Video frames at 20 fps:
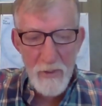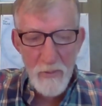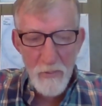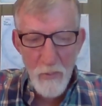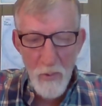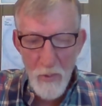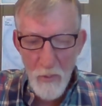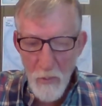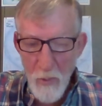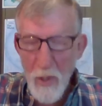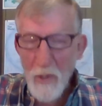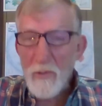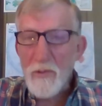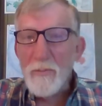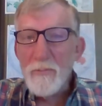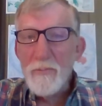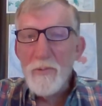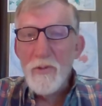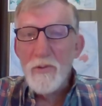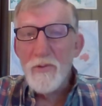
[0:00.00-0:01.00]
We
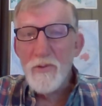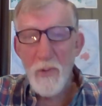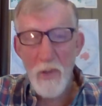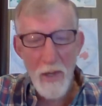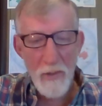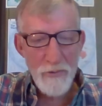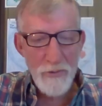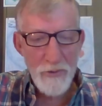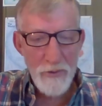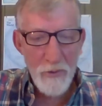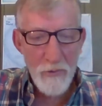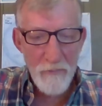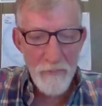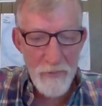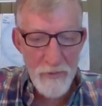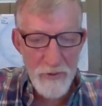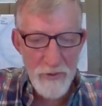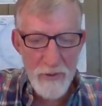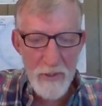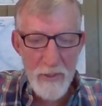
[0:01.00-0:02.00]
welcome you to our
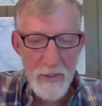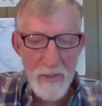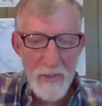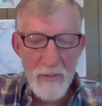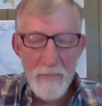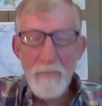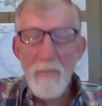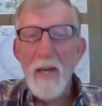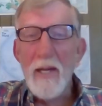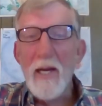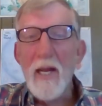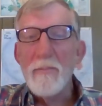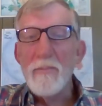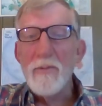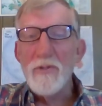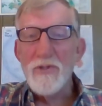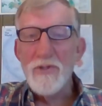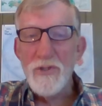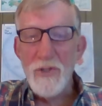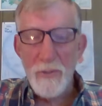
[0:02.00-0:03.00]
service. My name
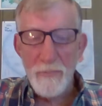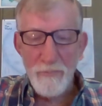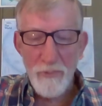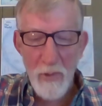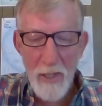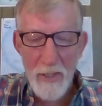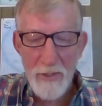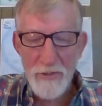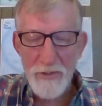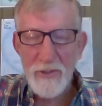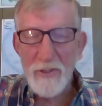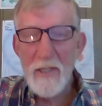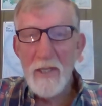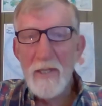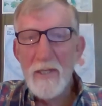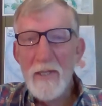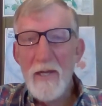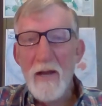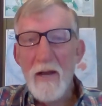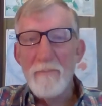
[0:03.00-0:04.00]
is Jim Price.
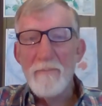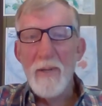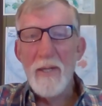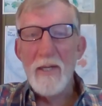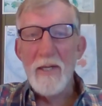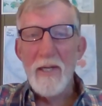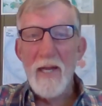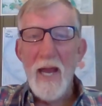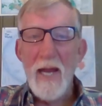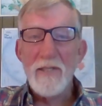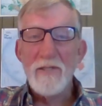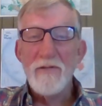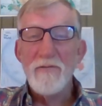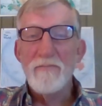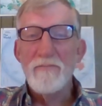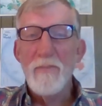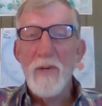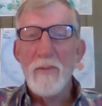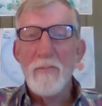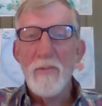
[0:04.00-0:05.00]
I've been an
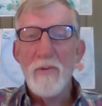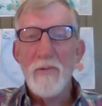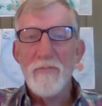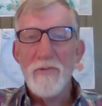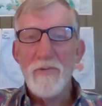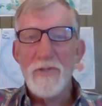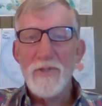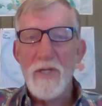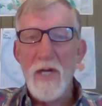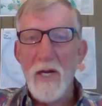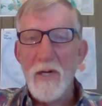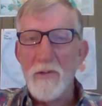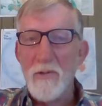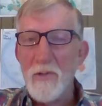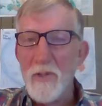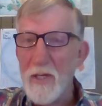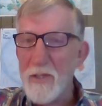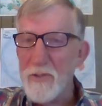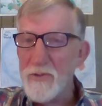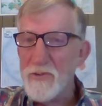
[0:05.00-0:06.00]
active member of this
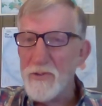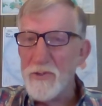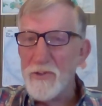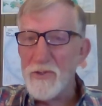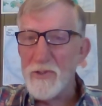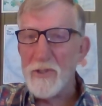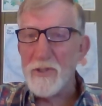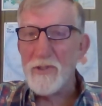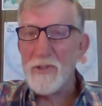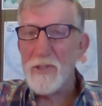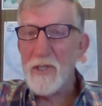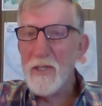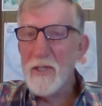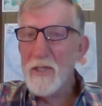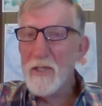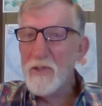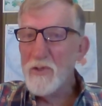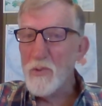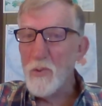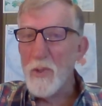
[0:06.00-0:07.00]
congregation since
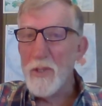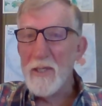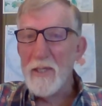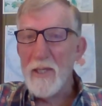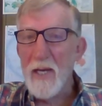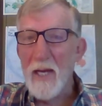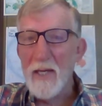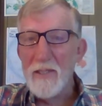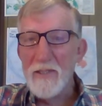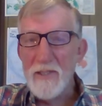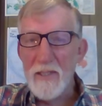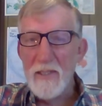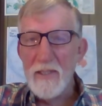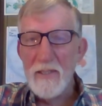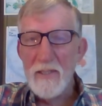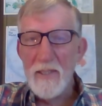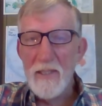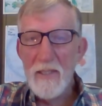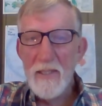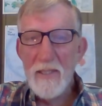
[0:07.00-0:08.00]

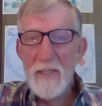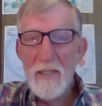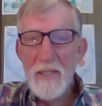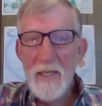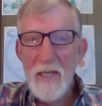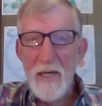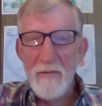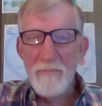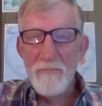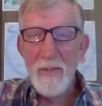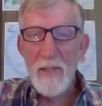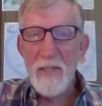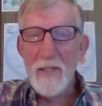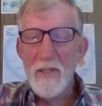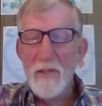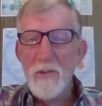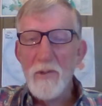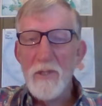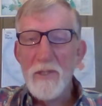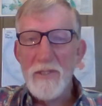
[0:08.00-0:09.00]
2019, and I've been a
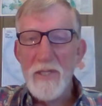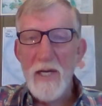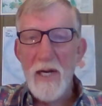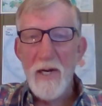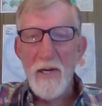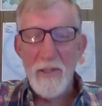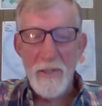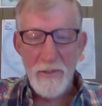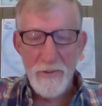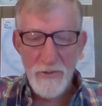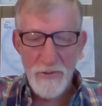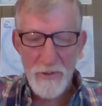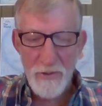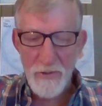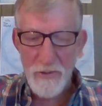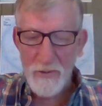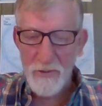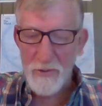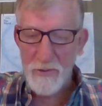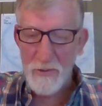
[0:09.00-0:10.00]
Unitarian
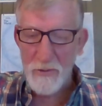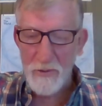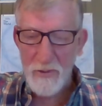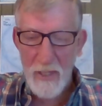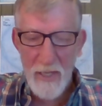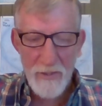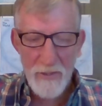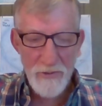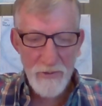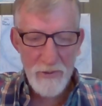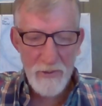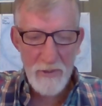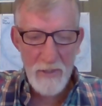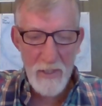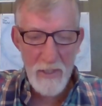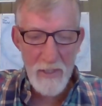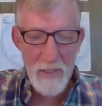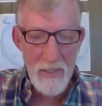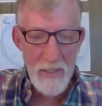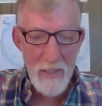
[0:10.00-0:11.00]
since
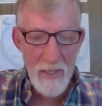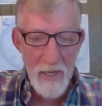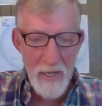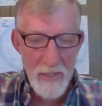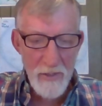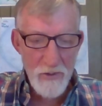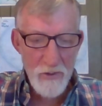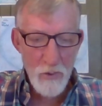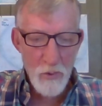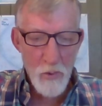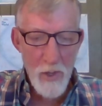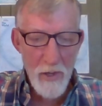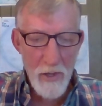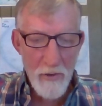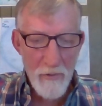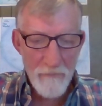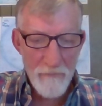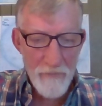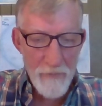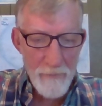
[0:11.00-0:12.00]

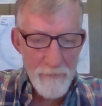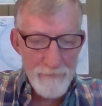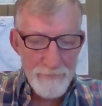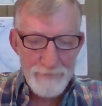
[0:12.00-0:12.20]
2012.